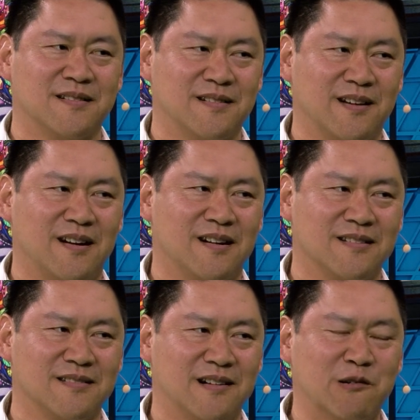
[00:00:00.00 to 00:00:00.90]
yeah.
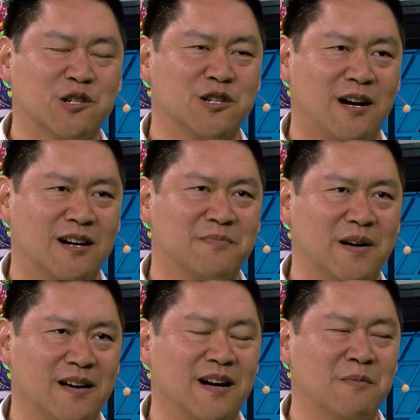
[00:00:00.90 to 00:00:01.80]
I was shocked
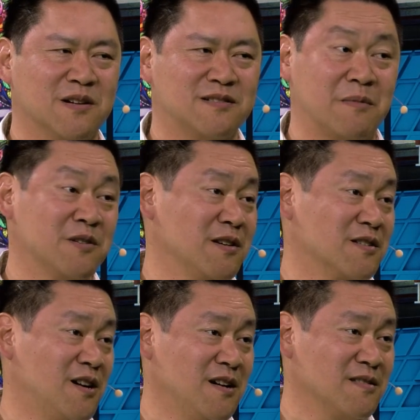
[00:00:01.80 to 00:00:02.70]
by how much tape
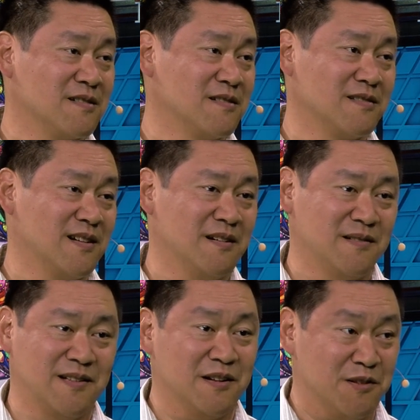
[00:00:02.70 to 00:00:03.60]
machines cost because I, I,
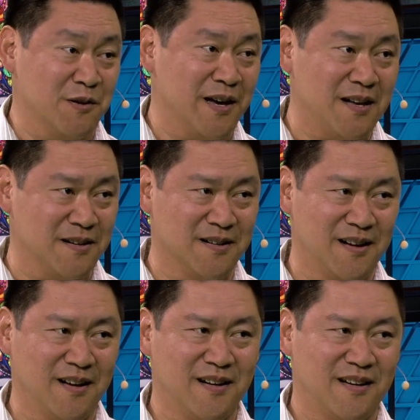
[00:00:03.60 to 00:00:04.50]
didn't know that.
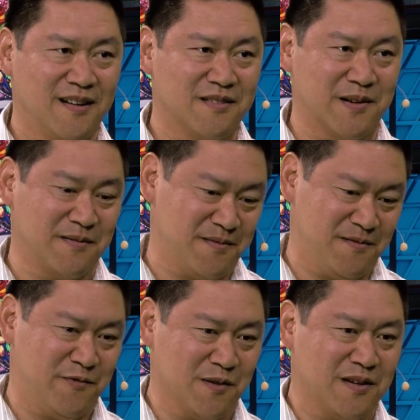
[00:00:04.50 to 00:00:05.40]
And so the
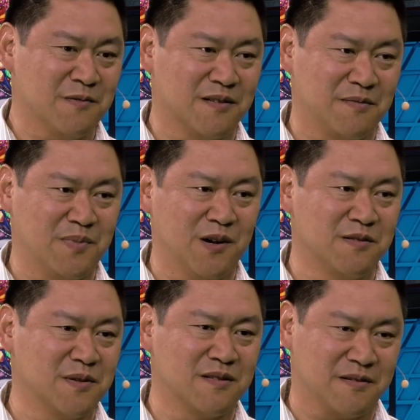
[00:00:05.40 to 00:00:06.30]
first thing was in
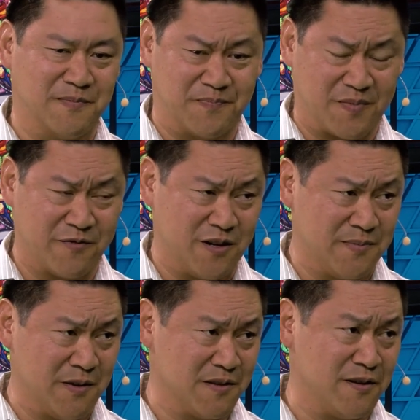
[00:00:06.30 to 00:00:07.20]
post was a friend
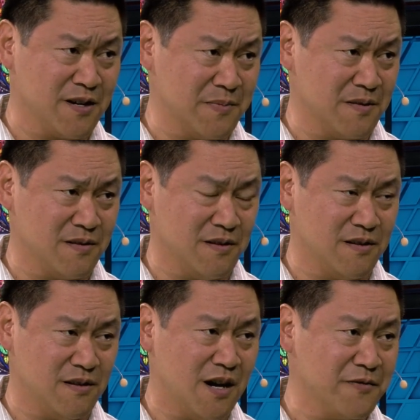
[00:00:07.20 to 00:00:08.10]
of mine was starting up an
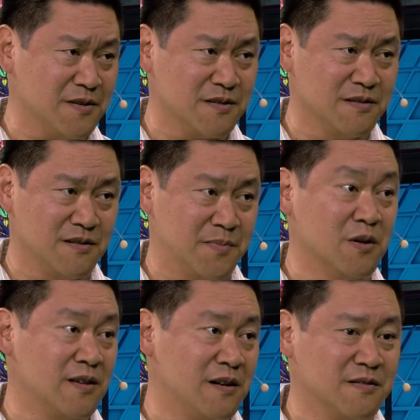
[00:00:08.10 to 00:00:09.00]
uh, office, a
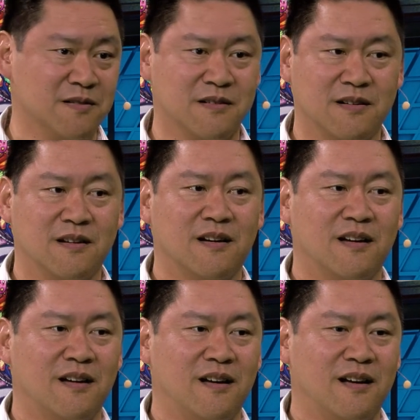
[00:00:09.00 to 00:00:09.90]
post house,
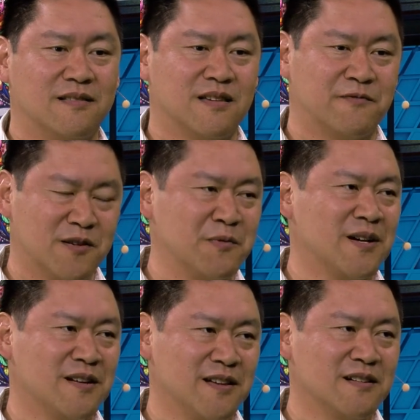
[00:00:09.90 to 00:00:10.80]
and says first thing
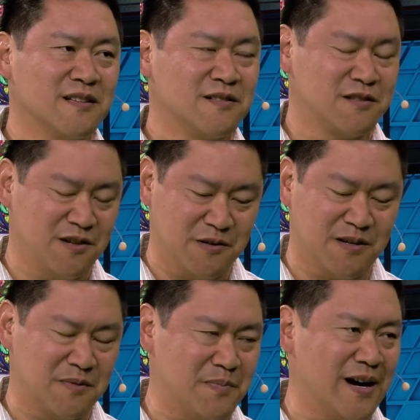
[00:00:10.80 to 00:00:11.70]
you got to do
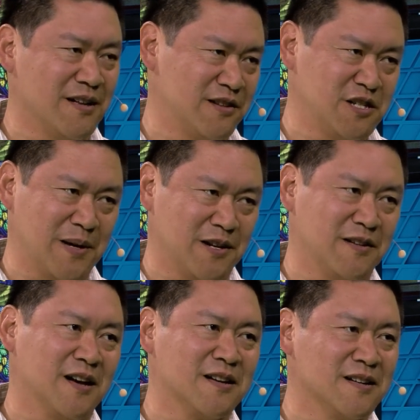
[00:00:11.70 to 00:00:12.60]
is buy a Digibeta deck.